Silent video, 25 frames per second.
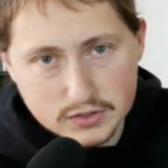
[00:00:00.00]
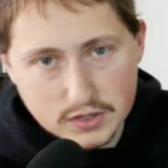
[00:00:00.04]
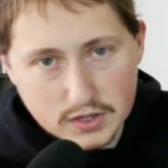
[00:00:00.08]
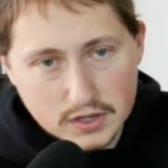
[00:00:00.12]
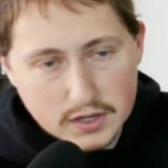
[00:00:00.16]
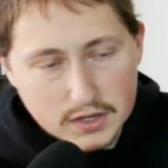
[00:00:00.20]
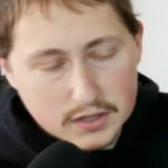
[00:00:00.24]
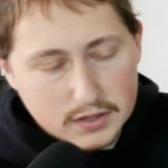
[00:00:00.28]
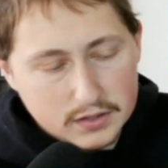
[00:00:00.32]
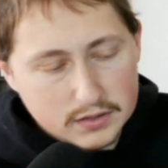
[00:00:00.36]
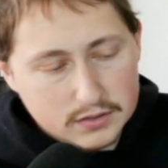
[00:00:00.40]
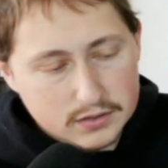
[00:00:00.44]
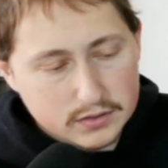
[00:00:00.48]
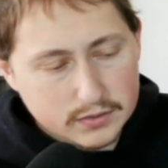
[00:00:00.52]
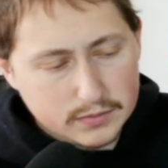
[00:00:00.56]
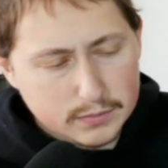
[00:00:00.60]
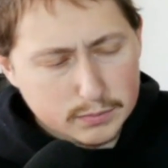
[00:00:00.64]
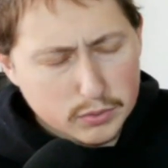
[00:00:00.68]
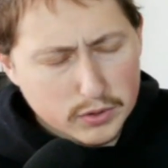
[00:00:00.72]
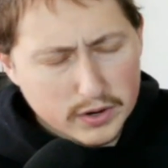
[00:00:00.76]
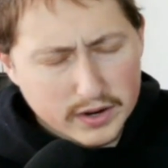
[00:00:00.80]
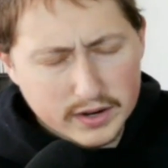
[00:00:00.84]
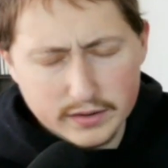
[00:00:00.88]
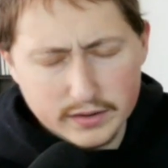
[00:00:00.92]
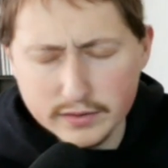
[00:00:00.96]
There's a
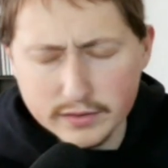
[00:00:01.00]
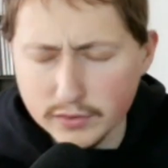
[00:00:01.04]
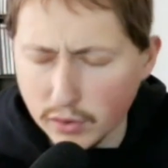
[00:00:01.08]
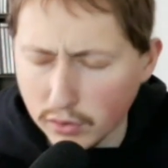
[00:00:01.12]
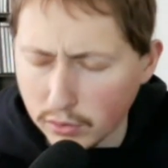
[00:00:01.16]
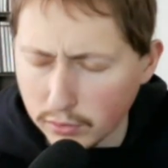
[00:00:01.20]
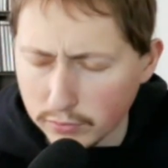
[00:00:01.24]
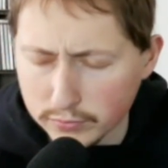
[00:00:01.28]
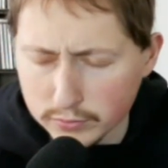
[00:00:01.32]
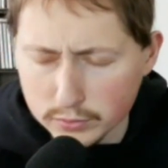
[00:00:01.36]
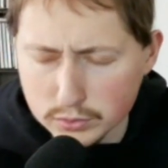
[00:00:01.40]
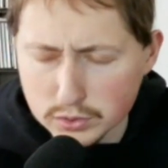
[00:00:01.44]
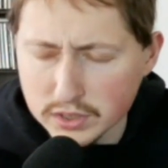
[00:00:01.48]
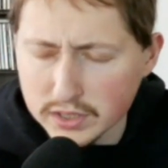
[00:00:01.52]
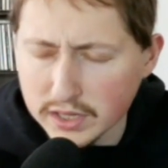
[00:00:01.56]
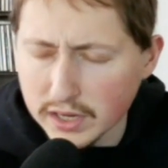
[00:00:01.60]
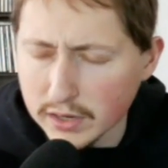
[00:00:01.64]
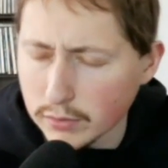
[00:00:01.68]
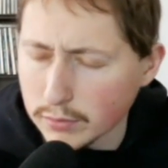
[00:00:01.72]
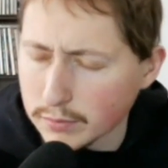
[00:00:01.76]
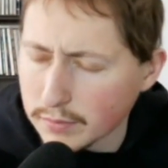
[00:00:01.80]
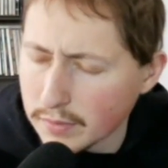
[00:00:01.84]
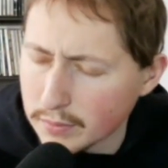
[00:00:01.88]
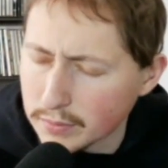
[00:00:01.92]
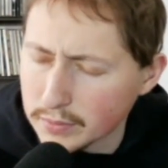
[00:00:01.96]
brand in Whole Foods. I can't
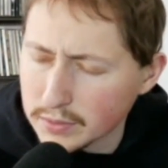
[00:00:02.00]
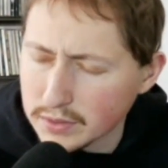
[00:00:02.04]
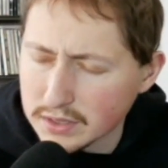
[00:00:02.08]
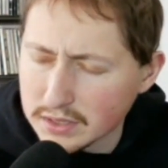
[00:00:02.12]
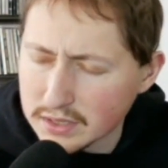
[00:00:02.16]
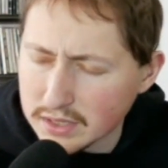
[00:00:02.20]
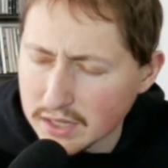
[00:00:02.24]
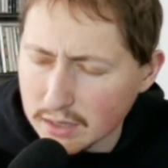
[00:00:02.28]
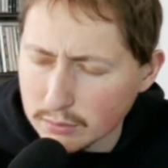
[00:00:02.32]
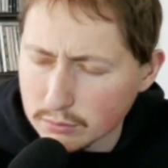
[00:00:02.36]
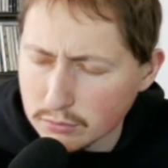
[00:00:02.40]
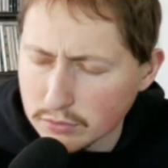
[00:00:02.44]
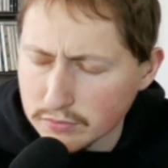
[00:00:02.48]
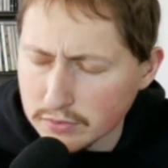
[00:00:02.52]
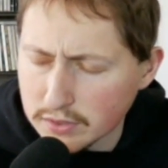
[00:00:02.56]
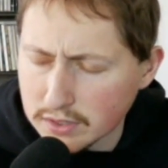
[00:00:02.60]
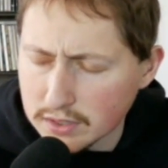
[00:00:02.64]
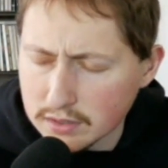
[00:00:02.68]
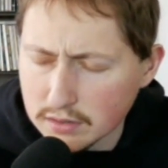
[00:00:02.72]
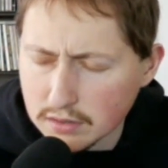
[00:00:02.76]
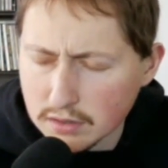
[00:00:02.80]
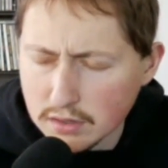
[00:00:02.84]
remember the name of it